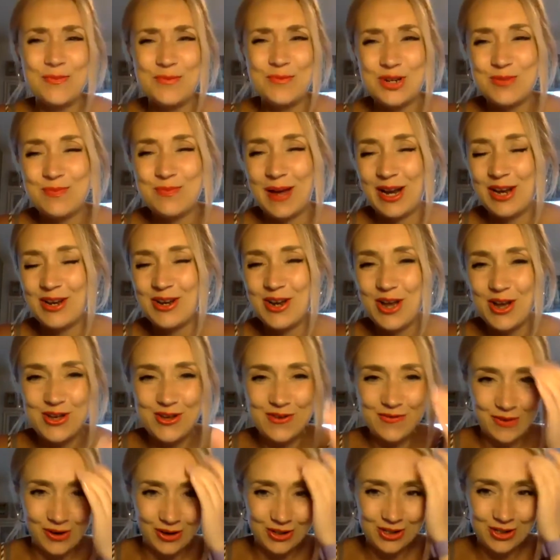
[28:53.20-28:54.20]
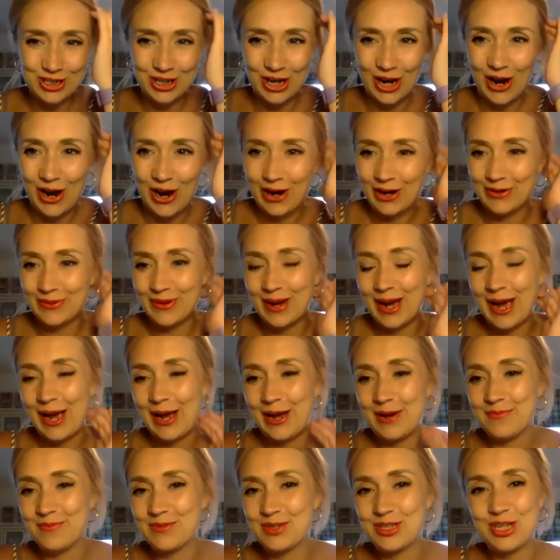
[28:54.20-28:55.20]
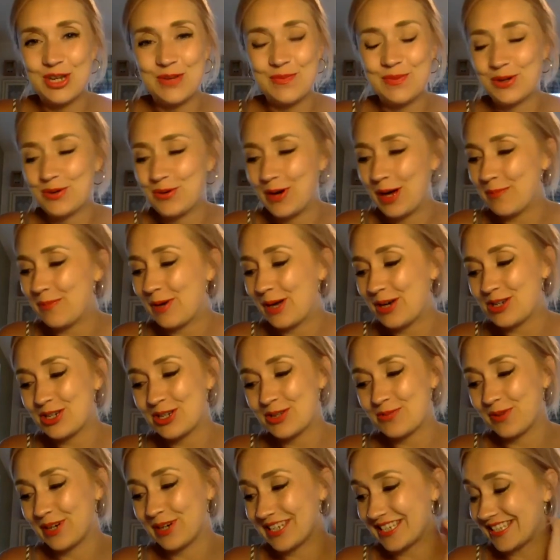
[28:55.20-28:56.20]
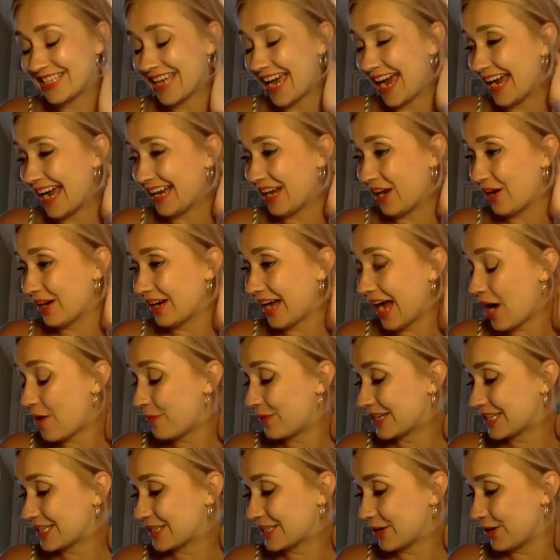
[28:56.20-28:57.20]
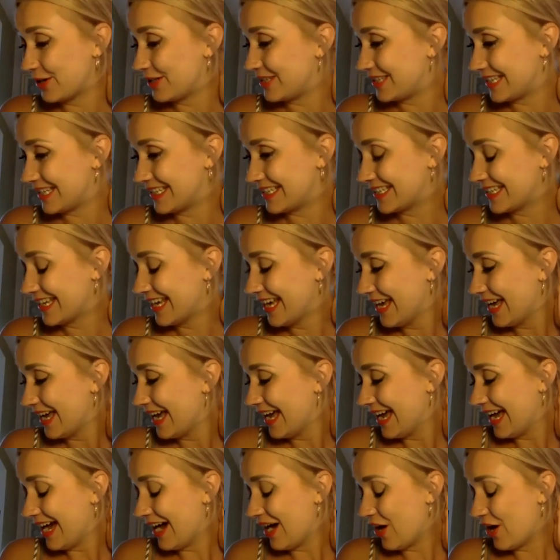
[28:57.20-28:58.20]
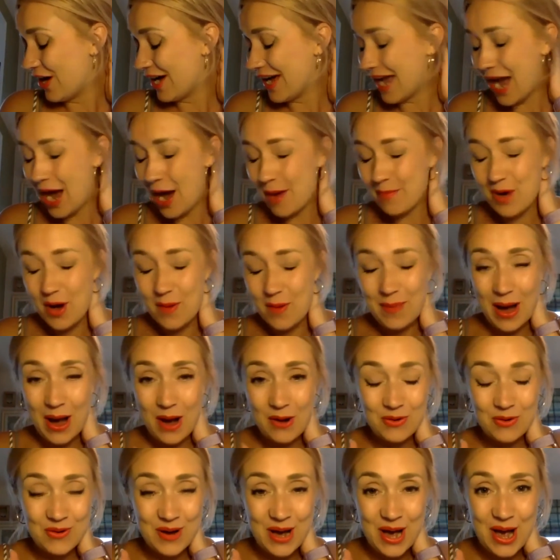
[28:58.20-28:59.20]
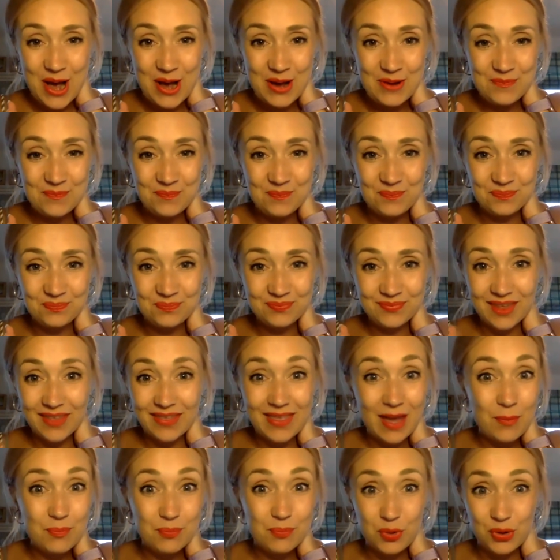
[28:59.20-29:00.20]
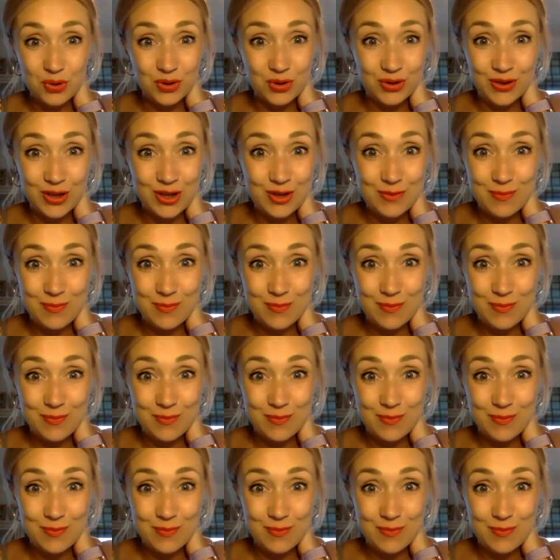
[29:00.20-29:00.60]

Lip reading: much, Ben. I know you've got to go super quick, but I just want to say how excited I am about that book that you